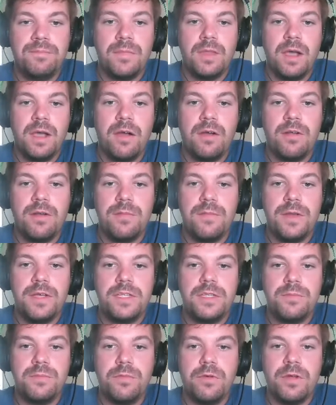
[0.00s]
Our
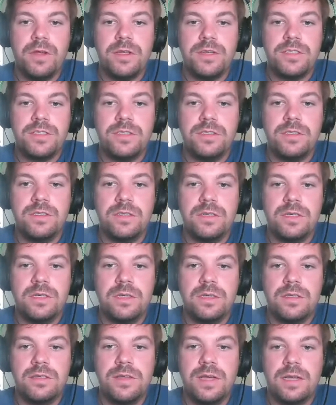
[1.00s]
animation
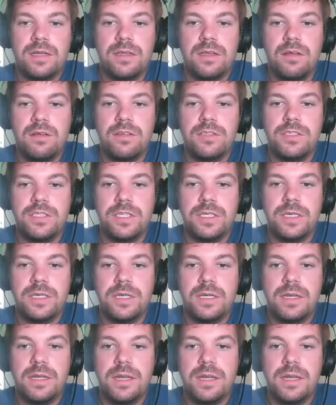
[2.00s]
branching technology